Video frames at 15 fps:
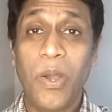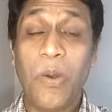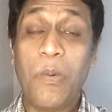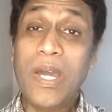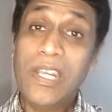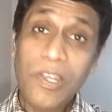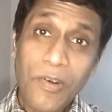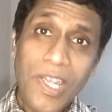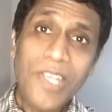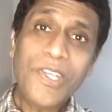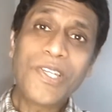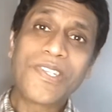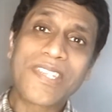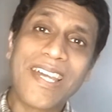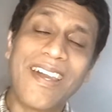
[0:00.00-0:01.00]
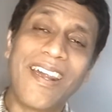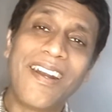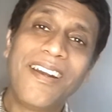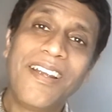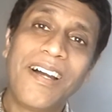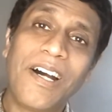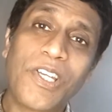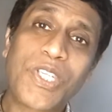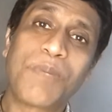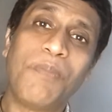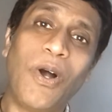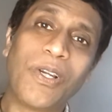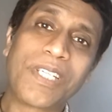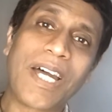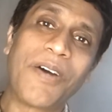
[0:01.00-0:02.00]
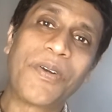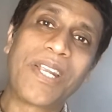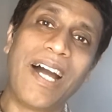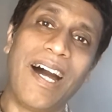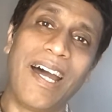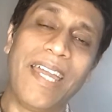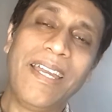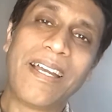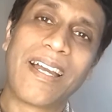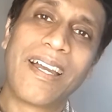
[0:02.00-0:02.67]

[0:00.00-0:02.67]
When he reaches there, a small town guy,